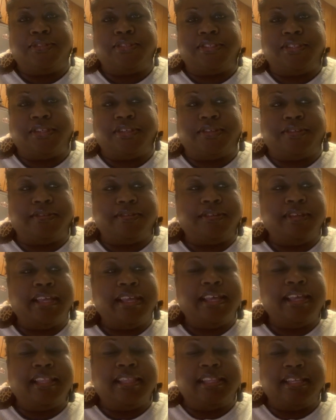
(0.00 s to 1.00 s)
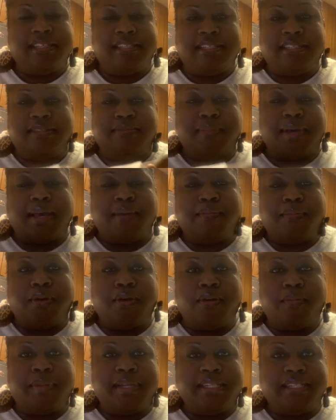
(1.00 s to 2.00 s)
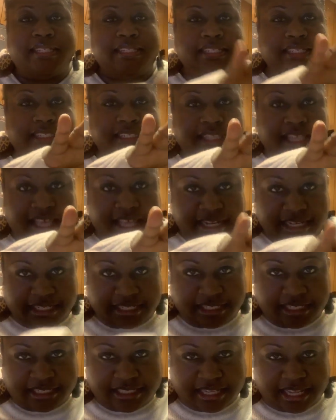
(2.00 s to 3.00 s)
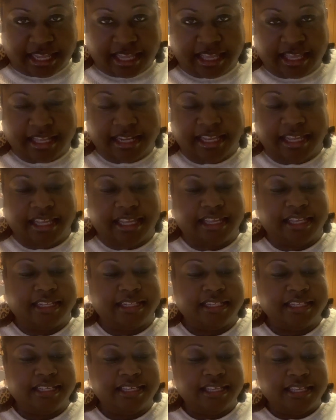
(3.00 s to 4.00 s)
So this is my moment to just kind of sit down and